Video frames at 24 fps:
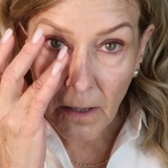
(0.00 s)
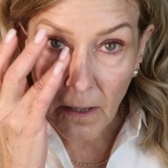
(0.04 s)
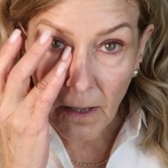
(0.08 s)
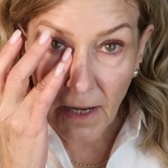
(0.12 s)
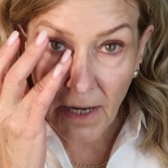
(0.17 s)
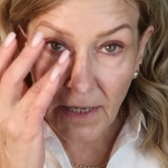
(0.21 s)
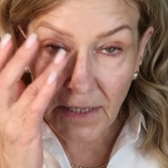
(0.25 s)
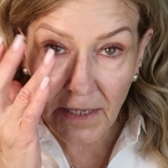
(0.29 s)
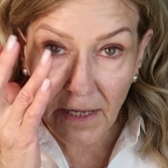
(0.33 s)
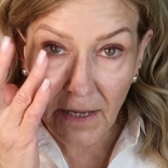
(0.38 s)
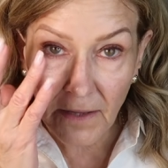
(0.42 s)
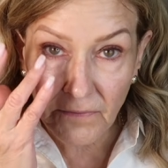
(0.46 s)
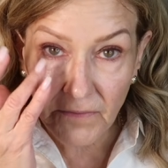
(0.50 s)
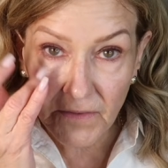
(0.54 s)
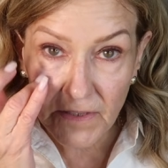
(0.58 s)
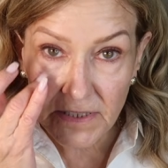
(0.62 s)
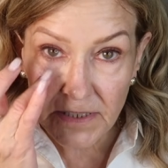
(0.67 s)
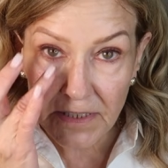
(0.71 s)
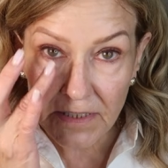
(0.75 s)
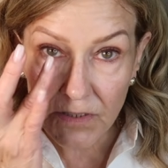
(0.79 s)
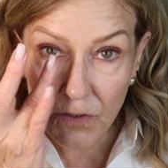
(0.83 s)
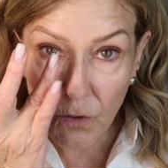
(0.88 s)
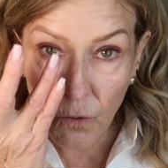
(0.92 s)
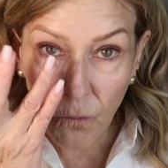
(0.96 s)
Again,
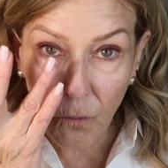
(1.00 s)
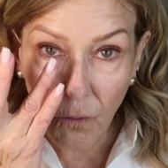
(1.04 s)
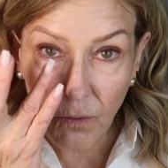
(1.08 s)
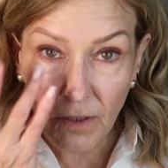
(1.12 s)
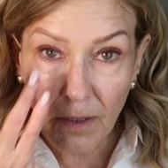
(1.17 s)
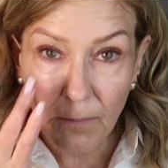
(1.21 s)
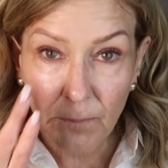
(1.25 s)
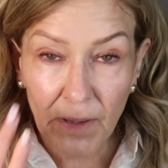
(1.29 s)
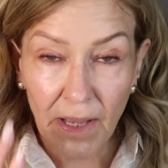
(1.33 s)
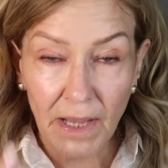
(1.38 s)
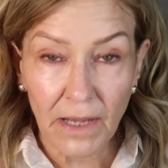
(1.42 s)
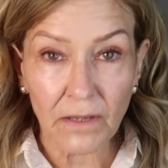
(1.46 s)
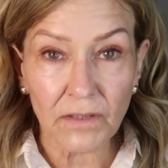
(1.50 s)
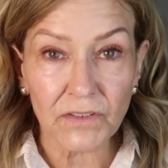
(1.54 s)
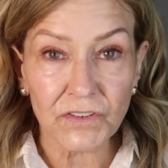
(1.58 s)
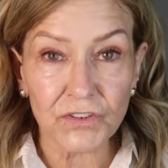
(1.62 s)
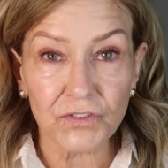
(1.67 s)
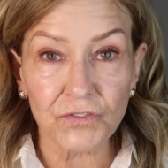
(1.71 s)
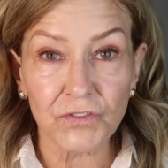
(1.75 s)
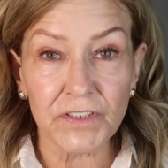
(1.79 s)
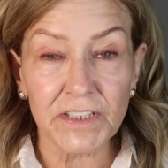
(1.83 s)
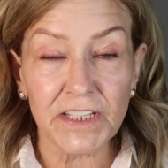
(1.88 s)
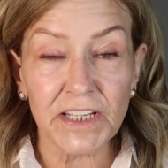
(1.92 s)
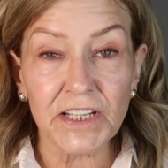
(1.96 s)
this is all about
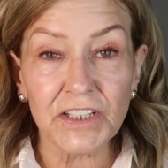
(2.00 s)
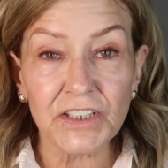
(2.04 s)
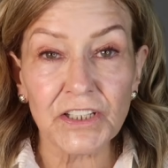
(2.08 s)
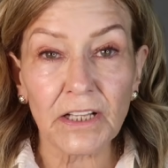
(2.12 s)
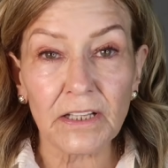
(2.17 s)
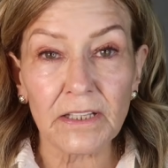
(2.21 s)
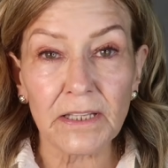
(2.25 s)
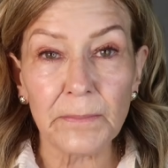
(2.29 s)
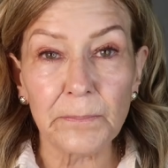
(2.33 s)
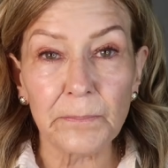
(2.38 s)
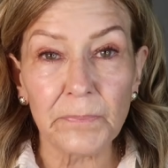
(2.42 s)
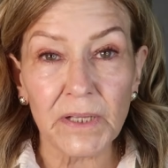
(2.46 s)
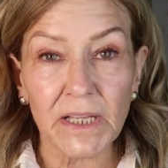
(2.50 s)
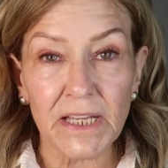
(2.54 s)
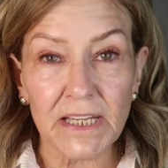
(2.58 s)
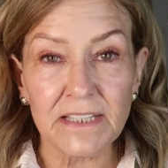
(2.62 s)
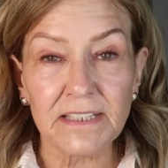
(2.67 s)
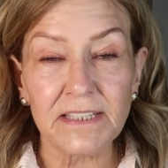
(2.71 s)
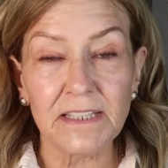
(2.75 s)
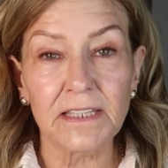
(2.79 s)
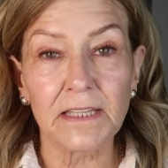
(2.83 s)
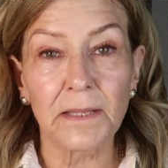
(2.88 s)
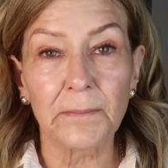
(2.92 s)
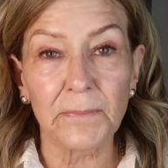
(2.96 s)
strategically
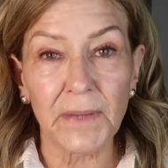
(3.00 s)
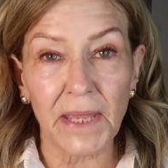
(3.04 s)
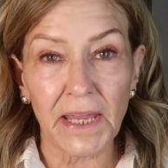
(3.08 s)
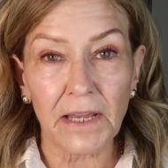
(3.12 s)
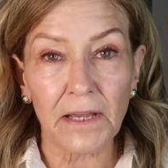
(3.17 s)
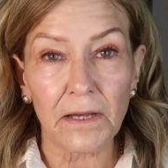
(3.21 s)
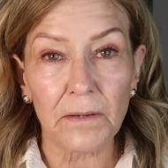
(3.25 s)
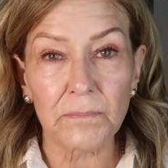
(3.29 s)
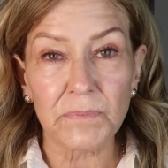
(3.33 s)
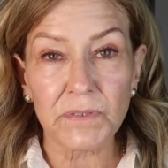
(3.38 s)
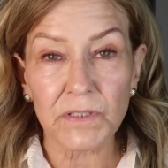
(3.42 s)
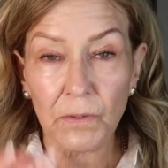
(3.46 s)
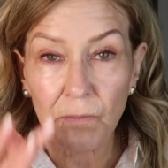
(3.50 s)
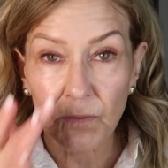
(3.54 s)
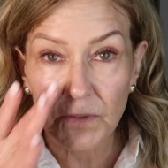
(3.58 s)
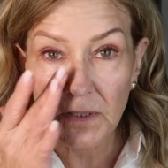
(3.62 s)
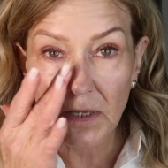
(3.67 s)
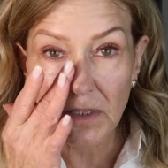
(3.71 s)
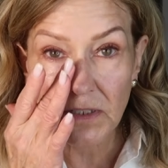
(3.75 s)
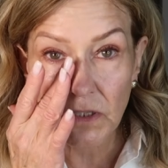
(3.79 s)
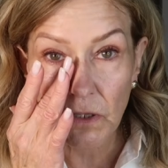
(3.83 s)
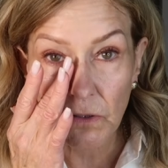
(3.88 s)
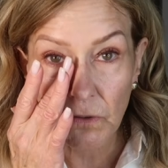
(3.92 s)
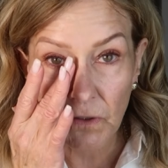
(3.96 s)
placing the makeup so it
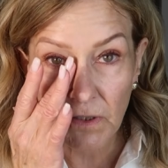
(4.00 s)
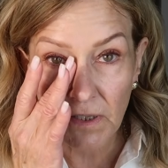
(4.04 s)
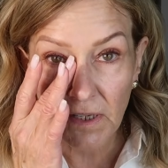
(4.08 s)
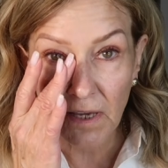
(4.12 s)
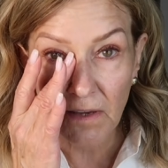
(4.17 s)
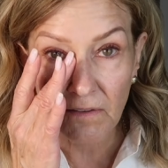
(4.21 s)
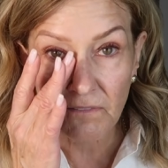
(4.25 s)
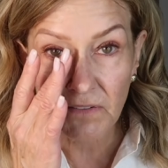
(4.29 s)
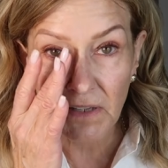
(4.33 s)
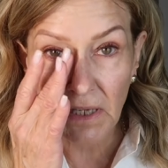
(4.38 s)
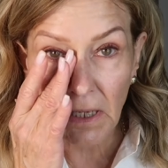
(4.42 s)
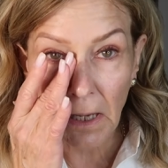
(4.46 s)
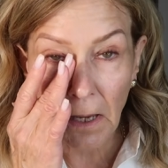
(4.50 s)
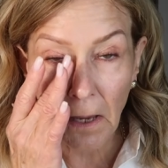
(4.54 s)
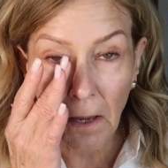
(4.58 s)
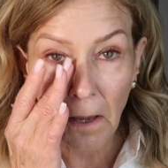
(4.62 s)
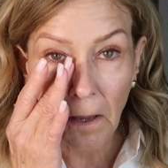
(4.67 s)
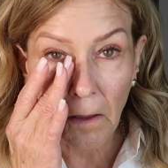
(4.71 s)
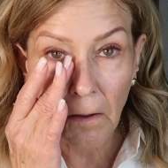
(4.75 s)
doesn't look heavy.